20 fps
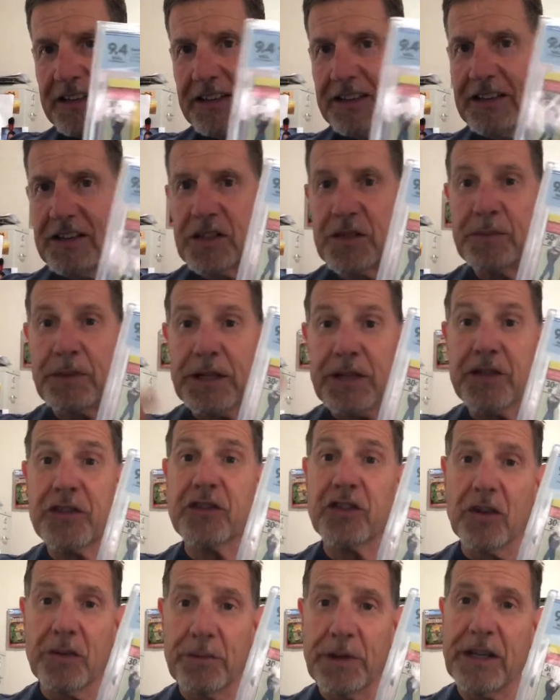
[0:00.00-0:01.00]
there's been
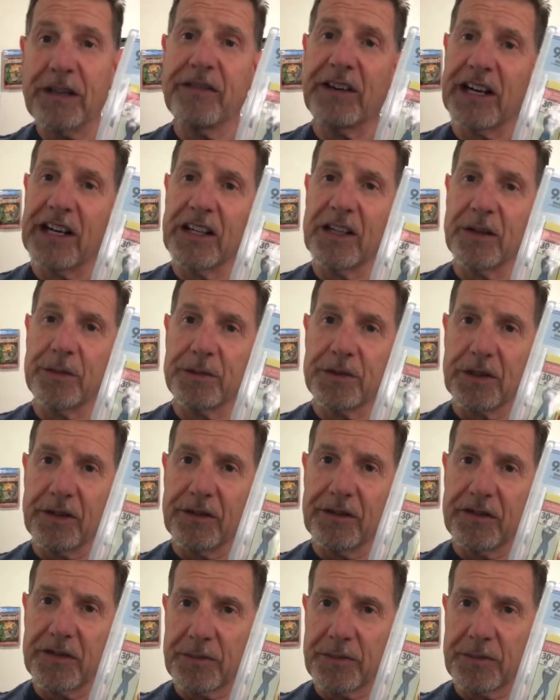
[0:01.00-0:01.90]
so many volumes of